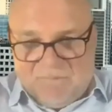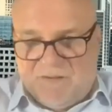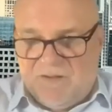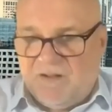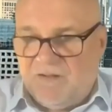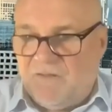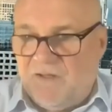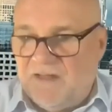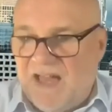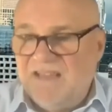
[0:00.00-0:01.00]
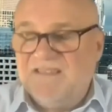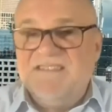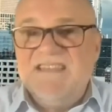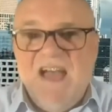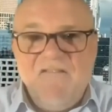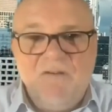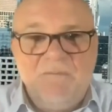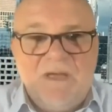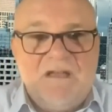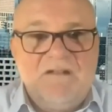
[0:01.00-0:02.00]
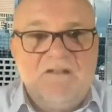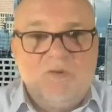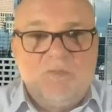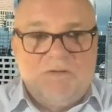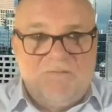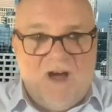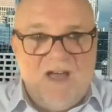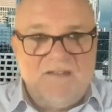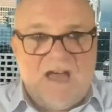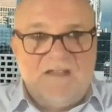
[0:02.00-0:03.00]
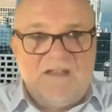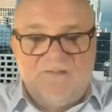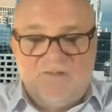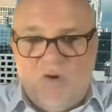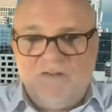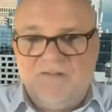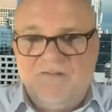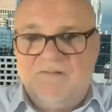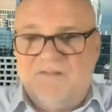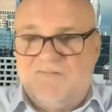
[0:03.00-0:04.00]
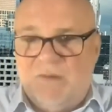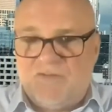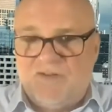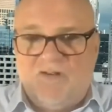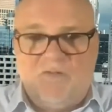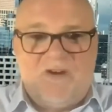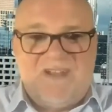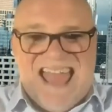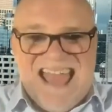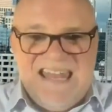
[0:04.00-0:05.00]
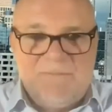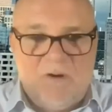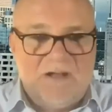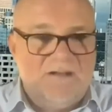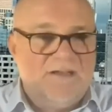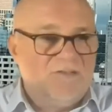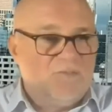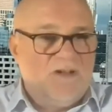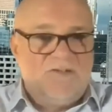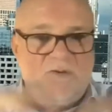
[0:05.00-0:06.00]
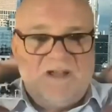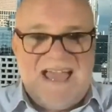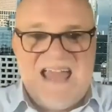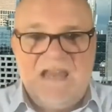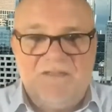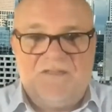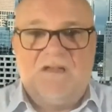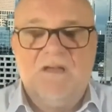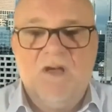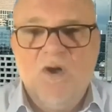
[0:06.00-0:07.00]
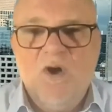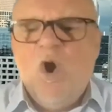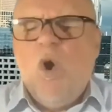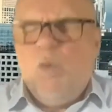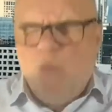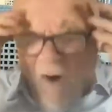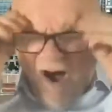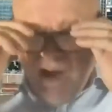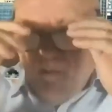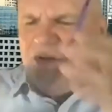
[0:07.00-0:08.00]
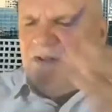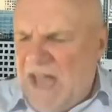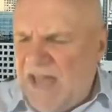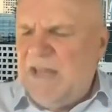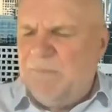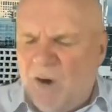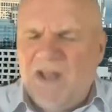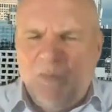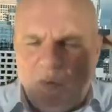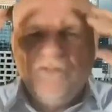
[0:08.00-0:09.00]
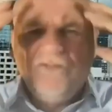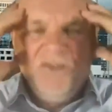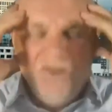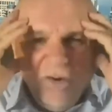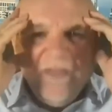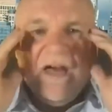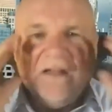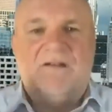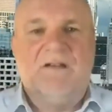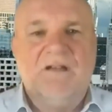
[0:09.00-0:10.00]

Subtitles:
particular field has never been to provide an exhaustive description of what anybody does by doing anything. Why would anybody want to do that?